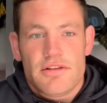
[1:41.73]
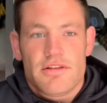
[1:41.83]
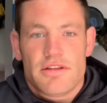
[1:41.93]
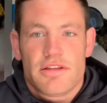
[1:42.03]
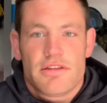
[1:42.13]

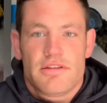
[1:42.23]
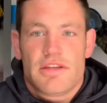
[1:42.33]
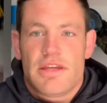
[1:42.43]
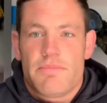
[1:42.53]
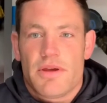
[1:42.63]
then
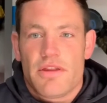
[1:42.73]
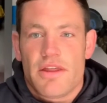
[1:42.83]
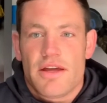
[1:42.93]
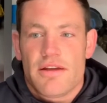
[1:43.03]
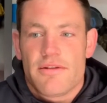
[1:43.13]
keep it at
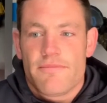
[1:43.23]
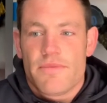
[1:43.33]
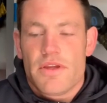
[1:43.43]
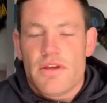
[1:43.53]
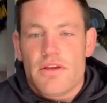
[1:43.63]
that.
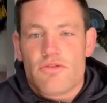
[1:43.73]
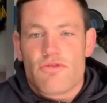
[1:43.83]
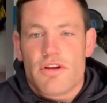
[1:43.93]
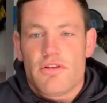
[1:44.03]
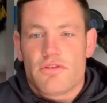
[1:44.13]

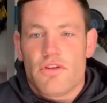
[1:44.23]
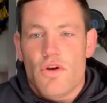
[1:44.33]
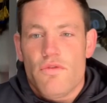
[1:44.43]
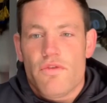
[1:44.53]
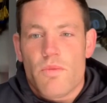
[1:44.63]
Try not to
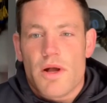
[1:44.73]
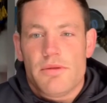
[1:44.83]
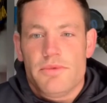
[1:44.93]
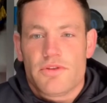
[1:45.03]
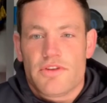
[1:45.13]

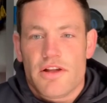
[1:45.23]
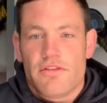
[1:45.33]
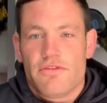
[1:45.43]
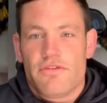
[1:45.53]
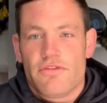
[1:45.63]
overwhelm
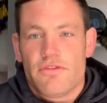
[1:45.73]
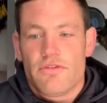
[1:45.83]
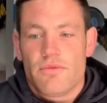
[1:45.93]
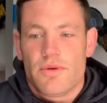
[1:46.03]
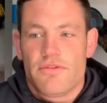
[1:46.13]
yourself
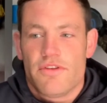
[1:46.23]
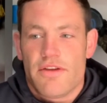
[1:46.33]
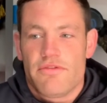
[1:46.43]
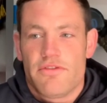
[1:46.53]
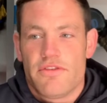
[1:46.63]
with
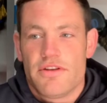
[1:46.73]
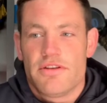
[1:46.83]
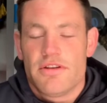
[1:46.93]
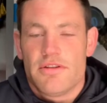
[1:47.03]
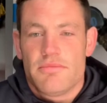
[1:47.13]
everything,
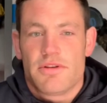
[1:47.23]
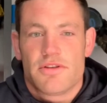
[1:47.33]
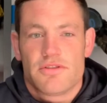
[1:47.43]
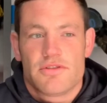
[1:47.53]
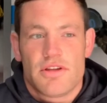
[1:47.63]

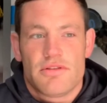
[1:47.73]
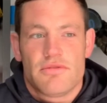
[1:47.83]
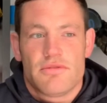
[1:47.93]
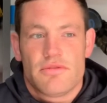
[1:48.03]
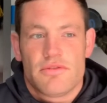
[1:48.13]
because
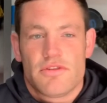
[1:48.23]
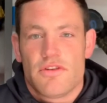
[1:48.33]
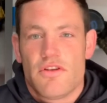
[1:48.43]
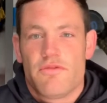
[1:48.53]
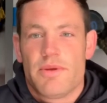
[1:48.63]
there's
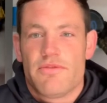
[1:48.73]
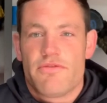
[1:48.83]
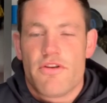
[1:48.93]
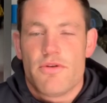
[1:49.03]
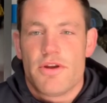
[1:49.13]
enough being
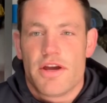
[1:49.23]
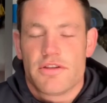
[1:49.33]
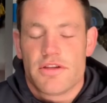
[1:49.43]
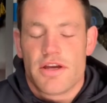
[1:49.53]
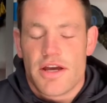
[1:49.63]
thrown out
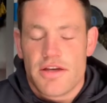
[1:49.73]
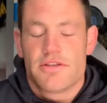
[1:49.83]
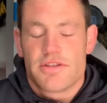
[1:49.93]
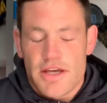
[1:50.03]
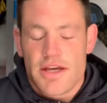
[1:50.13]
at
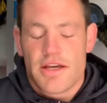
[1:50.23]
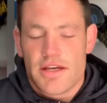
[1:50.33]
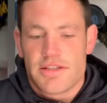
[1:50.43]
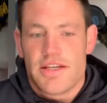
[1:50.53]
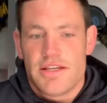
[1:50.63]
us
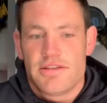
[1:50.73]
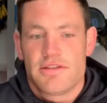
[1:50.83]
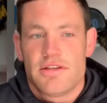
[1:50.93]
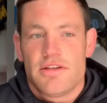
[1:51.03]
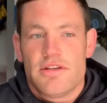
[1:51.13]
as it is.
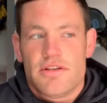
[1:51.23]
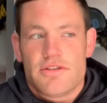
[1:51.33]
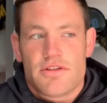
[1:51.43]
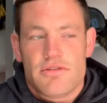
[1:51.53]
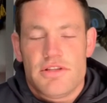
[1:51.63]

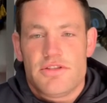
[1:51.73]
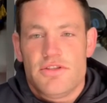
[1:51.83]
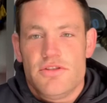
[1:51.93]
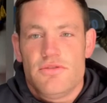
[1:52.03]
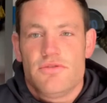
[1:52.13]
So let's
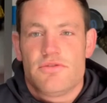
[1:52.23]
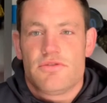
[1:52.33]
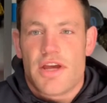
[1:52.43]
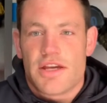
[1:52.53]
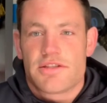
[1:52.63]
use
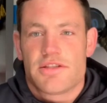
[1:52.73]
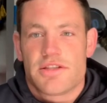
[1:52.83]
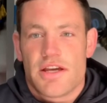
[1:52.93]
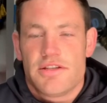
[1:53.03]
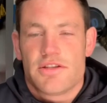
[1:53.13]

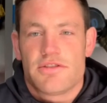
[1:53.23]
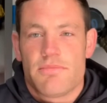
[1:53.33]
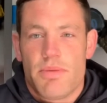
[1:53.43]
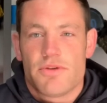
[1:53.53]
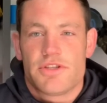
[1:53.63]
exercise as a
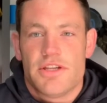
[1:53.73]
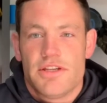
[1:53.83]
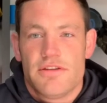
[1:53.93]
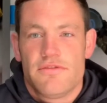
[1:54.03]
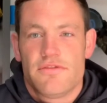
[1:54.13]

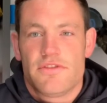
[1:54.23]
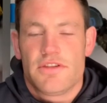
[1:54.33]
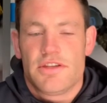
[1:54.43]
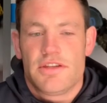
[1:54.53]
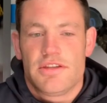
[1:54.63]
positive to
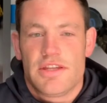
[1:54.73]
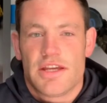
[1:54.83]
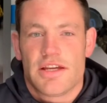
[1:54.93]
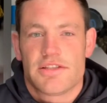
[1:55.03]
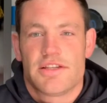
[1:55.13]

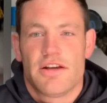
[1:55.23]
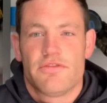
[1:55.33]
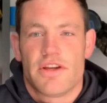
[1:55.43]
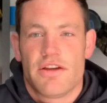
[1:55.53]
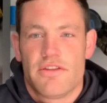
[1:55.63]
dig
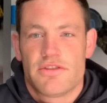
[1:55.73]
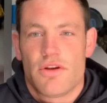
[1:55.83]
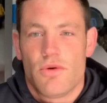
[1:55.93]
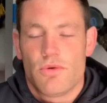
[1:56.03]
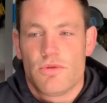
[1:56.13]
ourselves out of this
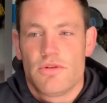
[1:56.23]
hole.